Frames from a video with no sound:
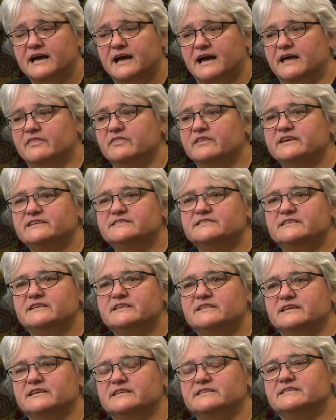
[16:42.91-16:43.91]
and these are the
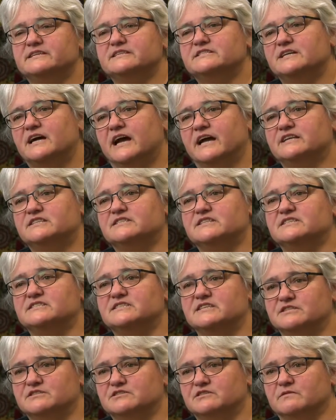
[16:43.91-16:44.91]
things that change the
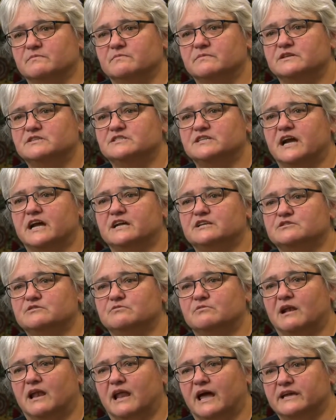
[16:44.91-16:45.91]
system, that change the
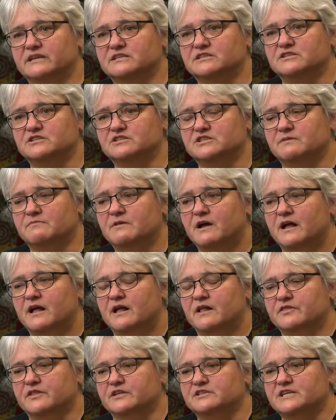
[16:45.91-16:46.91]
relationship,
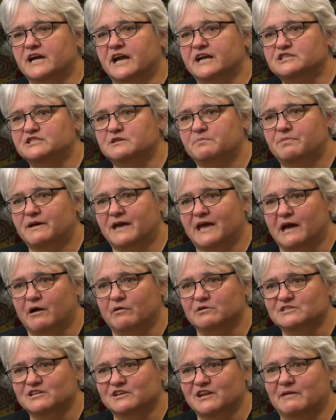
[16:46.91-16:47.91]
that change the
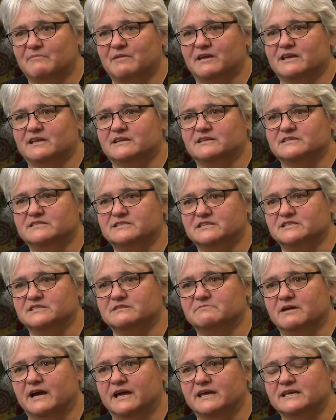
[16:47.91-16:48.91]
power dynamic in
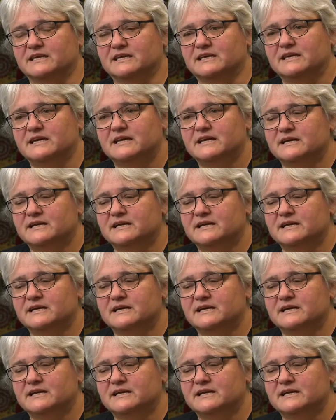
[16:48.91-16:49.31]
decision making.